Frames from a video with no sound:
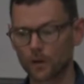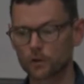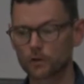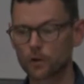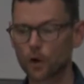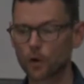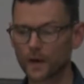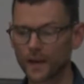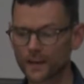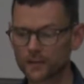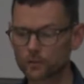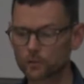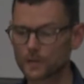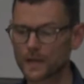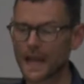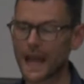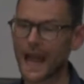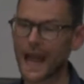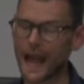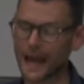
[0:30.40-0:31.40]
No, history
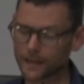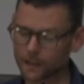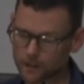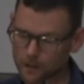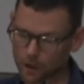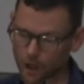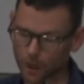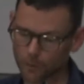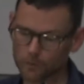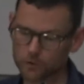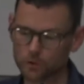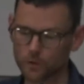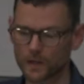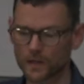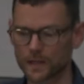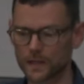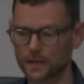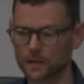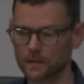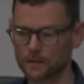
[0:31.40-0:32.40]
hadn't come to
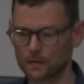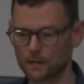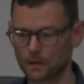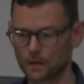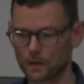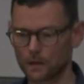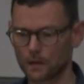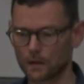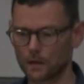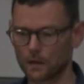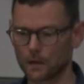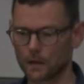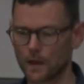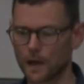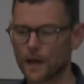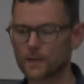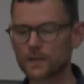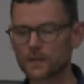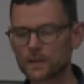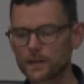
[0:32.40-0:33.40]
an end,
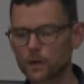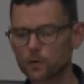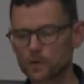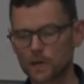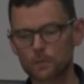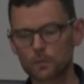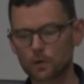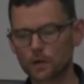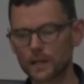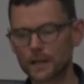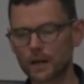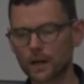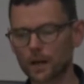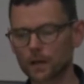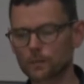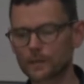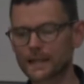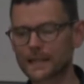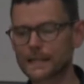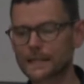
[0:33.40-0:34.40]
and the neoliberal
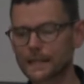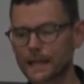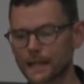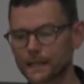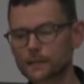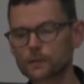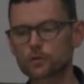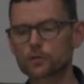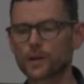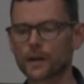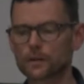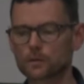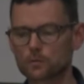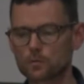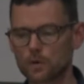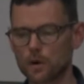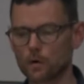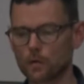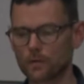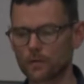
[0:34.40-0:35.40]
economy didn't create
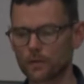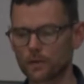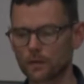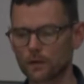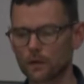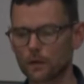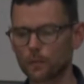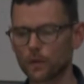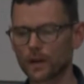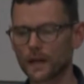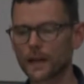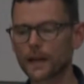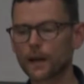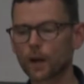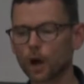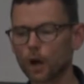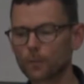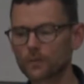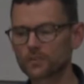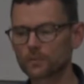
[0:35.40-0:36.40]
growth, but an
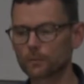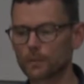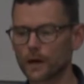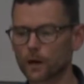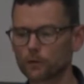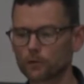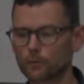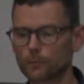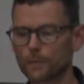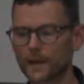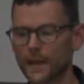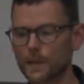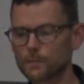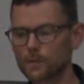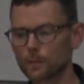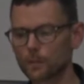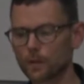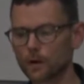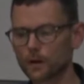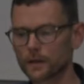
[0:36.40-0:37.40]
enormous amount of
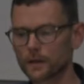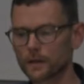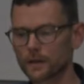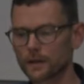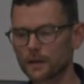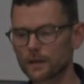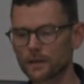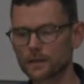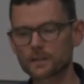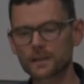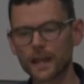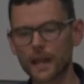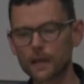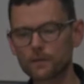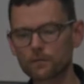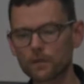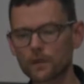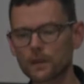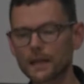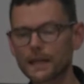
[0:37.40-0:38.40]
paper money that
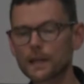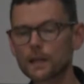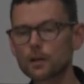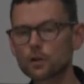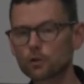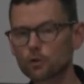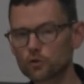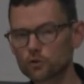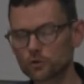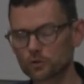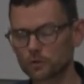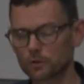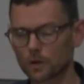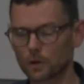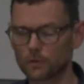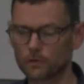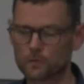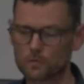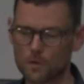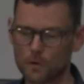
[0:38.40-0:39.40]
gave the illusion
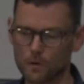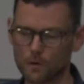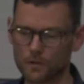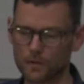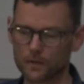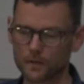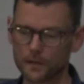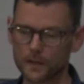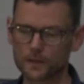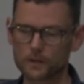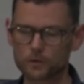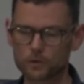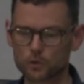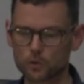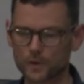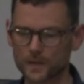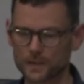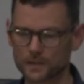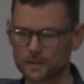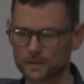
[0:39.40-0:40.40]
of growth in the
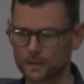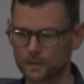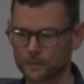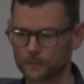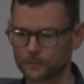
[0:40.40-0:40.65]
US.